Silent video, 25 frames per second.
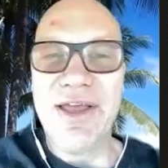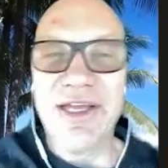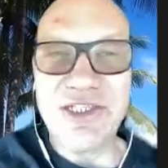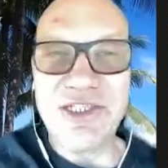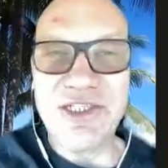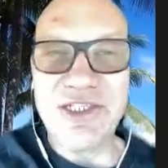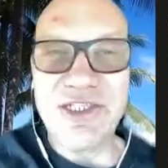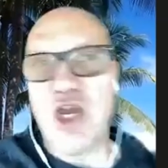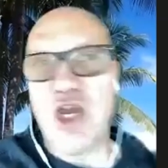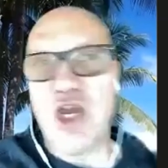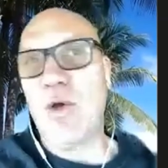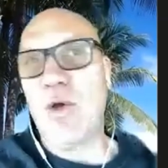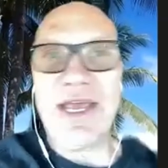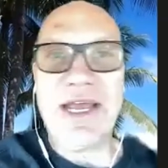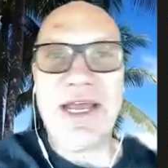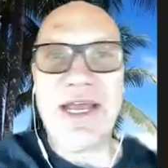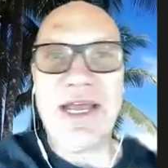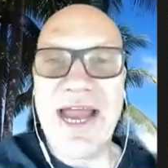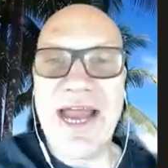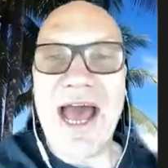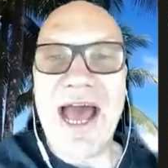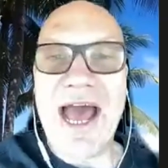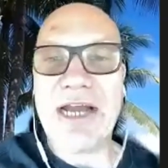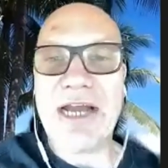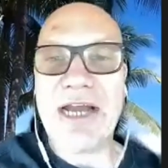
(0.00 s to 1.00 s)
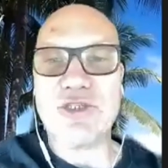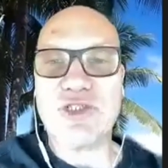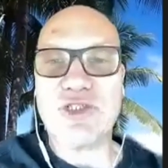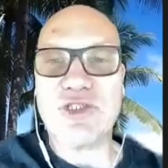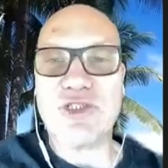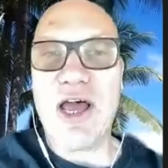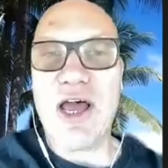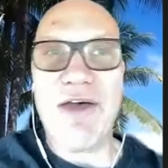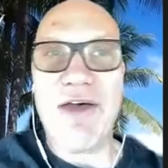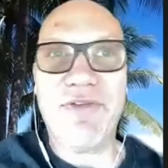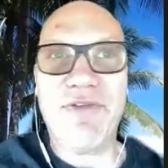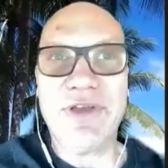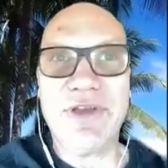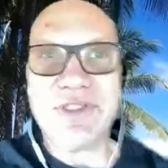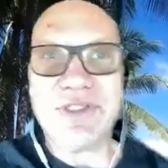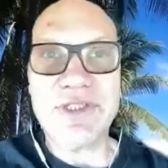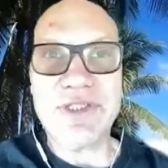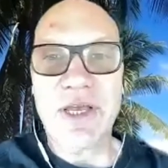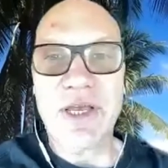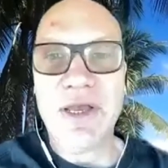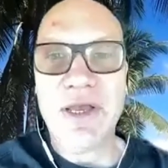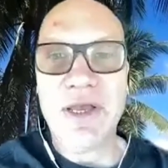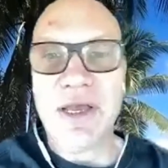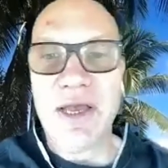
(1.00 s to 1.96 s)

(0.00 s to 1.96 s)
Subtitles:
that's showing in a doctor's office.